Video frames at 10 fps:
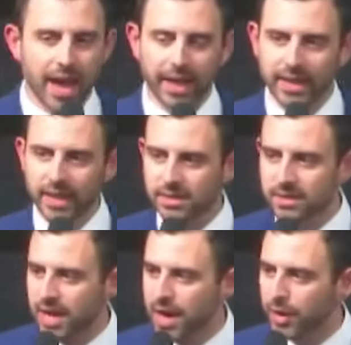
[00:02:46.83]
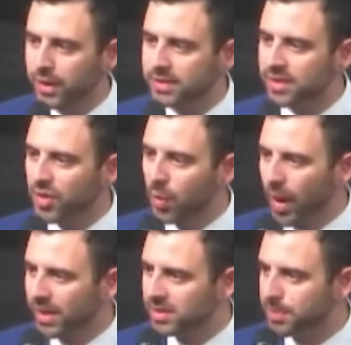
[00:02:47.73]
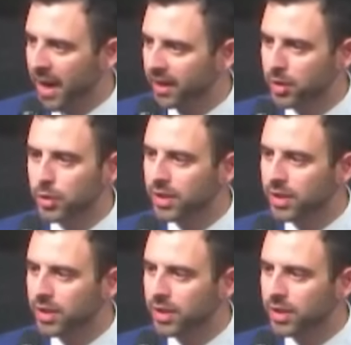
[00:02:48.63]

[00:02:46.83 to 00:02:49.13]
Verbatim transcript: against terrorists in the West Bank who